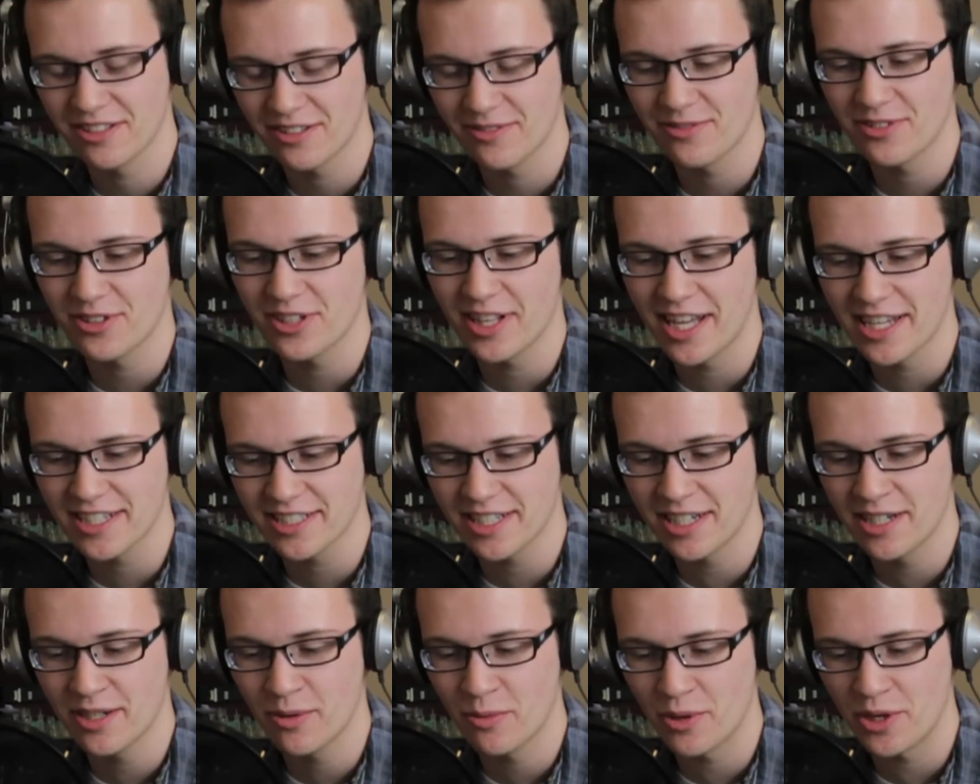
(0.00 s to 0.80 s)
Looking for
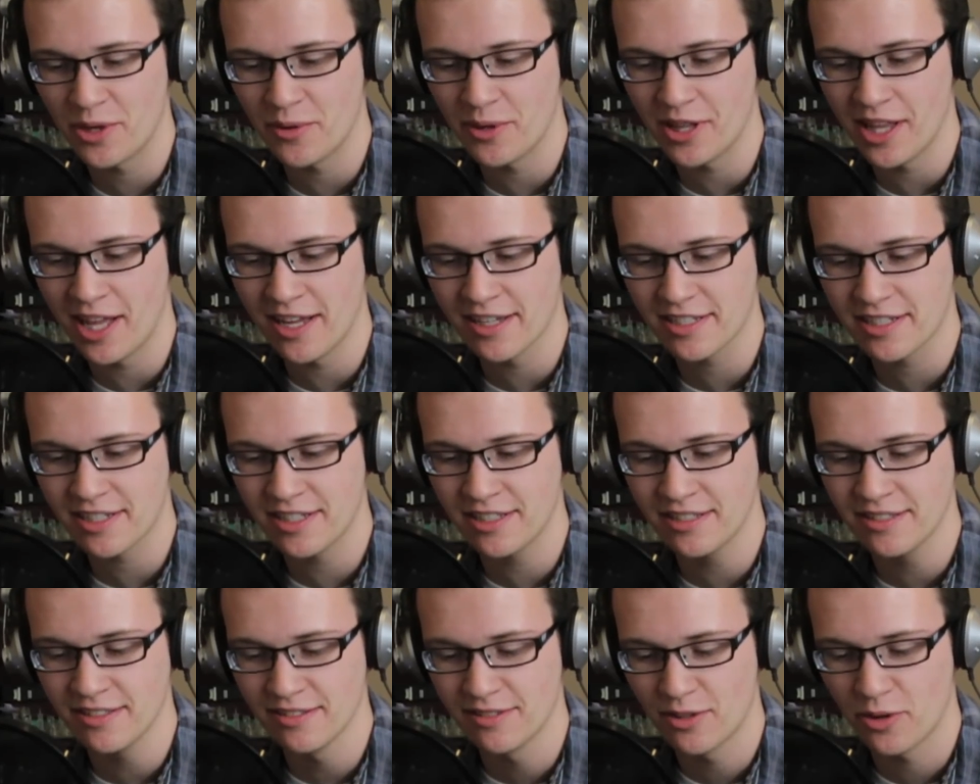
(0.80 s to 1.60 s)
Alaska? Were you
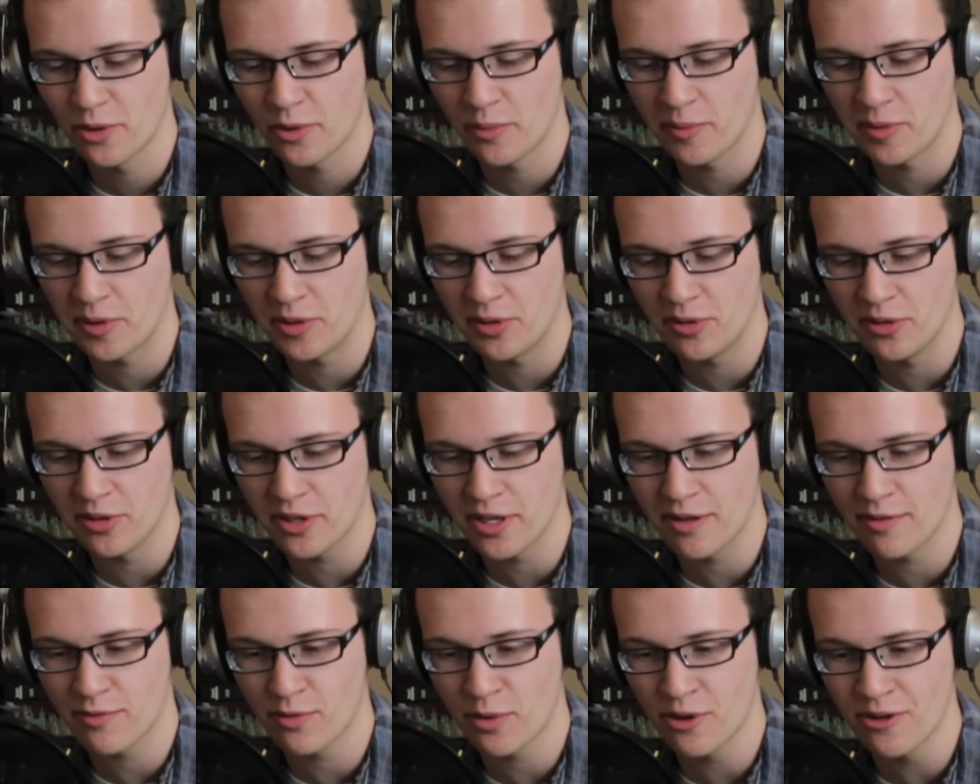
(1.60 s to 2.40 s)
Alaska, or were you
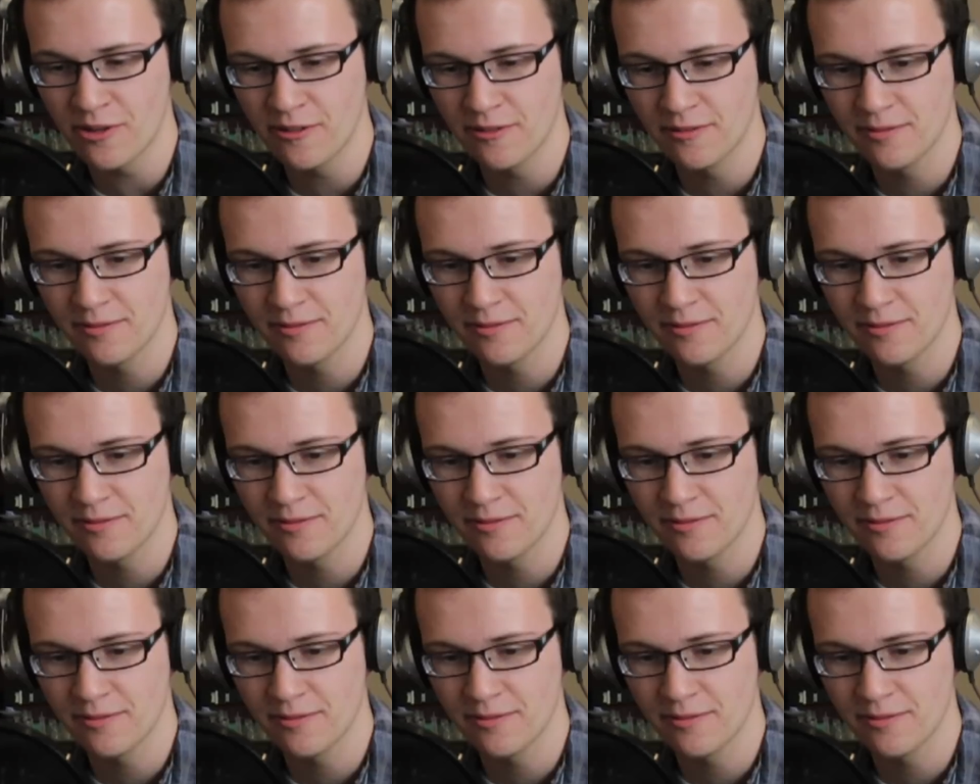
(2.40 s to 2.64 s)
looking for?